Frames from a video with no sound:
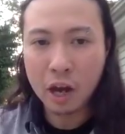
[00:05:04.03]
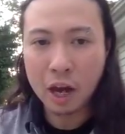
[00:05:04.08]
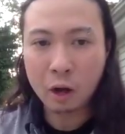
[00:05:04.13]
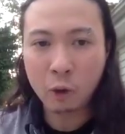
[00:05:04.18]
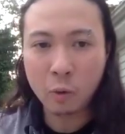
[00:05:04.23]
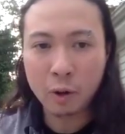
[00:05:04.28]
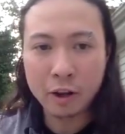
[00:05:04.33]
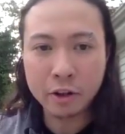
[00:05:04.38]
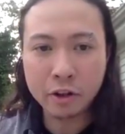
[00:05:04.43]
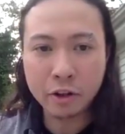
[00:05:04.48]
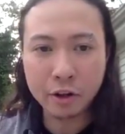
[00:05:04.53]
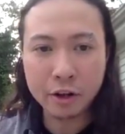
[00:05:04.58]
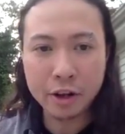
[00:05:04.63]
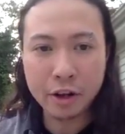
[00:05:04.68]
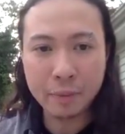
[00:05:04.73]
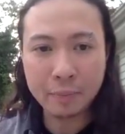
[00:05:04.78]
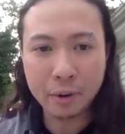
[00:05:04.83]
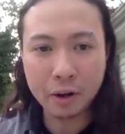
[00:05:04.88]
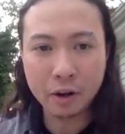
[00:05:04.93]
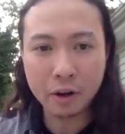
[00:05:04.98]
don't want to dirty
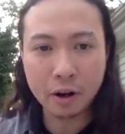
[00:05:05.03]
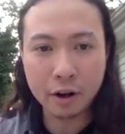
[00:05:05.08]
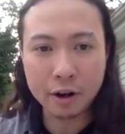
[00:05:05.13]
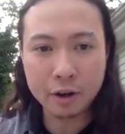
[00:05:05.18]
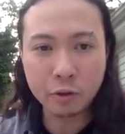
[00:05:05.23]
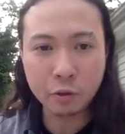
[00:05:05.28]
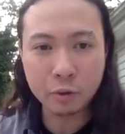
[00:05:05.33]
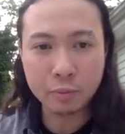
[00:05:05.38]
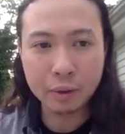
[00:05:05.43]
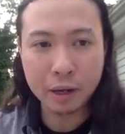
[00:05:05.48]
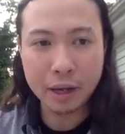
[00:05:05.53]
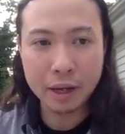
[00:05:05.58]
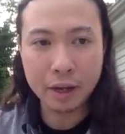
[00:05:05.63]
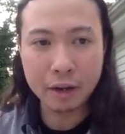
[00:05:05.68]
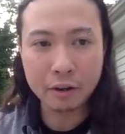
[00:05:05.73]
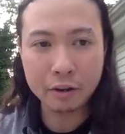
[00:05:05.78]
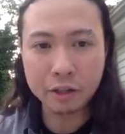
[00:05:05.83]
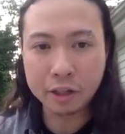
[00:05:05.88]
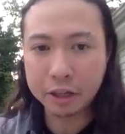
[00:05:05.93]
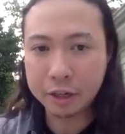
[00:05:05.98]
up her cards with my
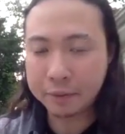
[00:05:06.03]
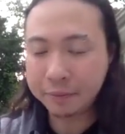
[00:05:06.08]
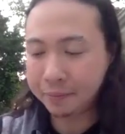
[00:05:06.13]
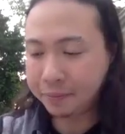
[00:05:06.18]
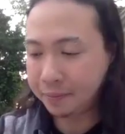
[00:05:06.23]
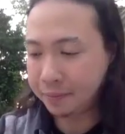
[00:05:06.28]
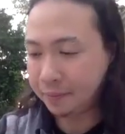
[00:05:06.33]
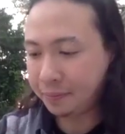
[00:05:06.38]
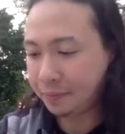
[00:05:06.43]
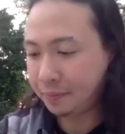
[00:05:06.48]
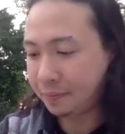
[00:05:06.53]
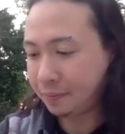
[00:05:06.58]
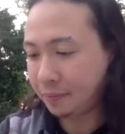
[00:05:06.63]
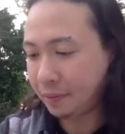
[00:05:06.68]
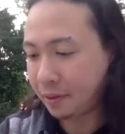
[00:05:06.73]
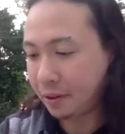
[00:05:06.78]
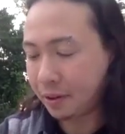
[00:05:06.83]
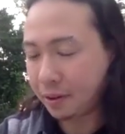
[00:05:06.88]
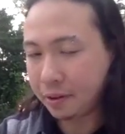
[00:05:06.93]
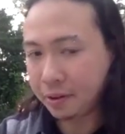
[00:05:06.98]
energy.
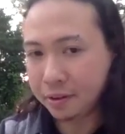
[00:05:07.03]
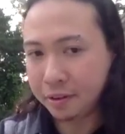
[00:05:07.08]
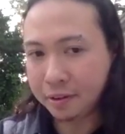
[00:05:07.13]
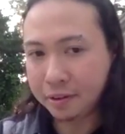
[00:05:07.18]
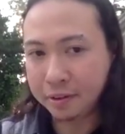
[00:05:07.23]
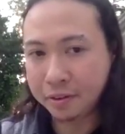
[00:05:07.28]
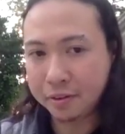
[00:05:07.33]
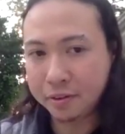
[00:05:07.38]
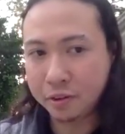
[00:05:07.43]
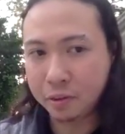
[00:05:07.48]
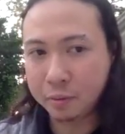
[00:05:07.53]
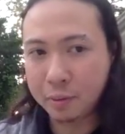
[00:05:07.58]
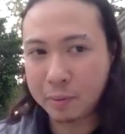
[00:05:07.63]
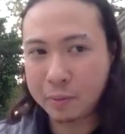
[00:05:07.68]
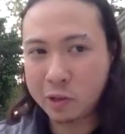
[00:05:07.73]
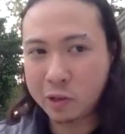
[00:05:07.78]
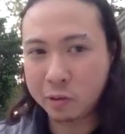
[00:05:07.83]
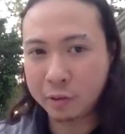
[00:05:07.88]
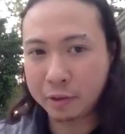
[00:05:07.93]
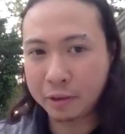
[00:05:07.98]
So maybe
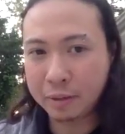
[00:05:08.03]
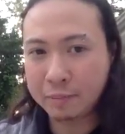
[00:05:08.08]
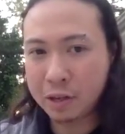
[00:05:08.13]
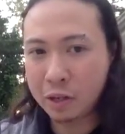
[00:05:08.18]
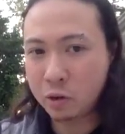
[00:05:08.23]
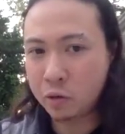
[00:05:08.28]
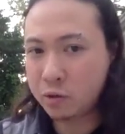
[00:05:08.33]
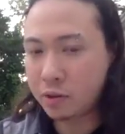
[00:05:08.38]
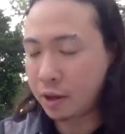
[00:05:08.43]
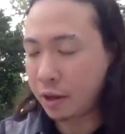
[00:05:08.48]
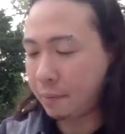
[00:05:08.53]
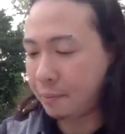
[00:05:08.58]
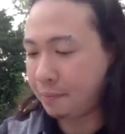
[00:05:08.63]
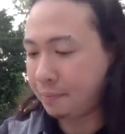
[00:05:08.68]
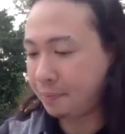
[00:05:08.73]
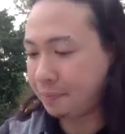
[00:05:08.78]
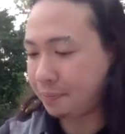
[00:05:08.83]
she won't let me use them.